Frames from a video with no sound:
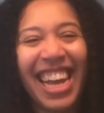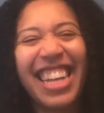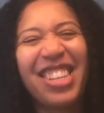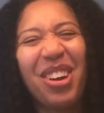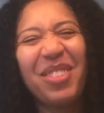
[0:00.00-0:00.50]

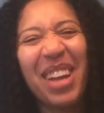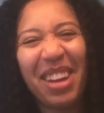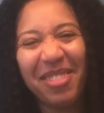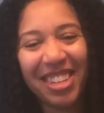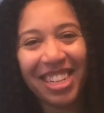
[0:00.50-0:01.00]
So if you
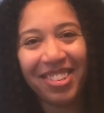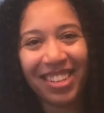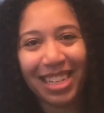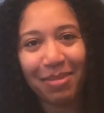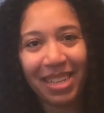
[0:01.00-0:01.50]
ever use
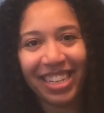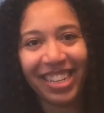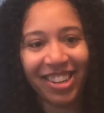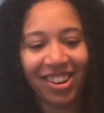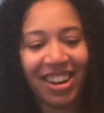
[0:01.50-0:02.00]
a deep
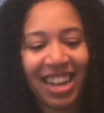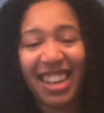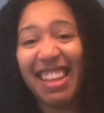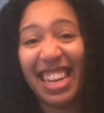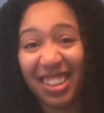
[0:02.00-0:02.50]
conditioner
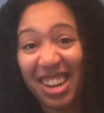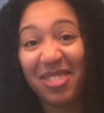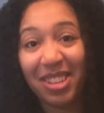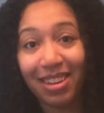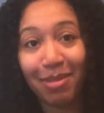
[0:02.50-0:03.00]
that you know
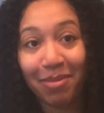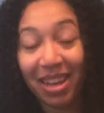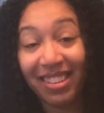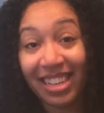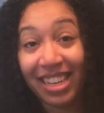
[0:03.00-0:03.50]
is going to be
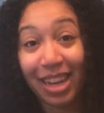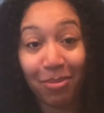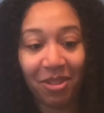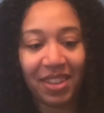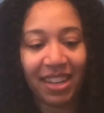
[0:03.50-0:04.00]
messy, a
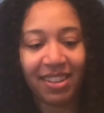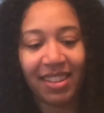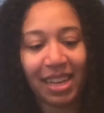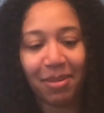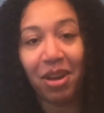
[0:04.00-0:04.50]
couple of things to
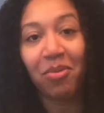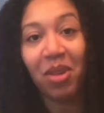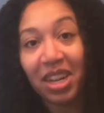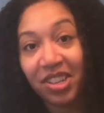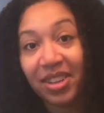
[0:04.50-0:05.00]
think about.
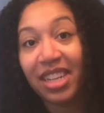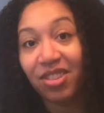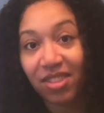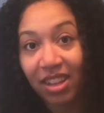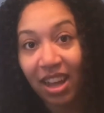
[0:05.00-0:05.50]
1, you can
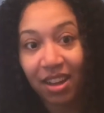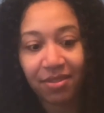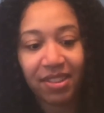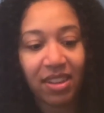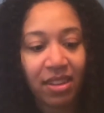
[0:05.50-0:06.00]
use
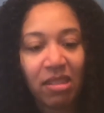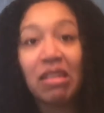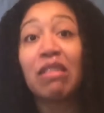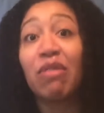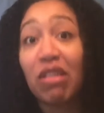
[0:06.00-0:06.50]
gloves.
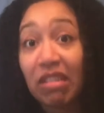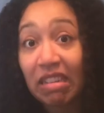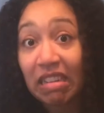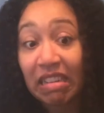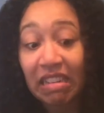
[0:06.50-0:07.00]

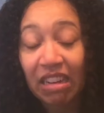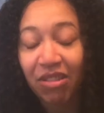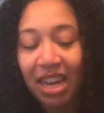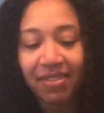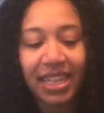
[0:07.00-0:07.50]
Fortunately, I don't
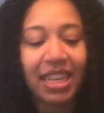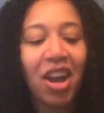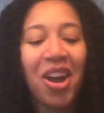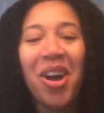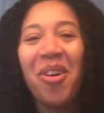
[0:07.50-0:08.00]
have any.
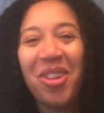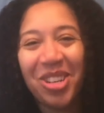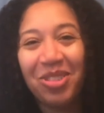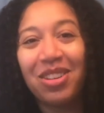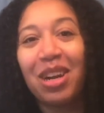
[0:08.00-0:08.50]
Or
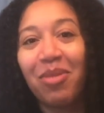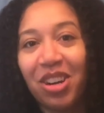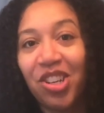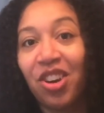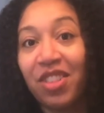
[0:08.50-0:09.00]
2, you can wear
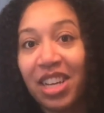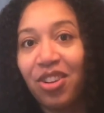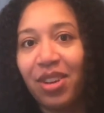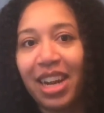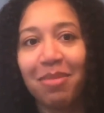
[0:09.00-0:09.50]
a shirt that you
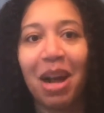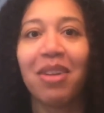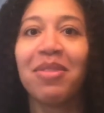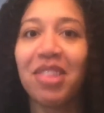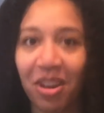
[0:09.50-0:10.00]
don't care
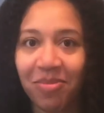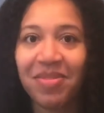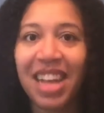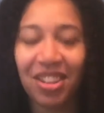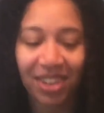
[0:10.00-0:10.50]
about, and so
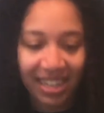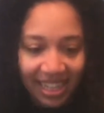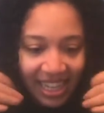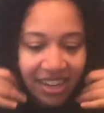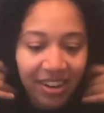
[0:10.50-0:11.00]
that's what I
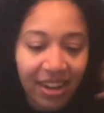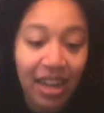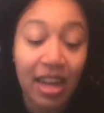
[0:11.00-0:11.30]
did here.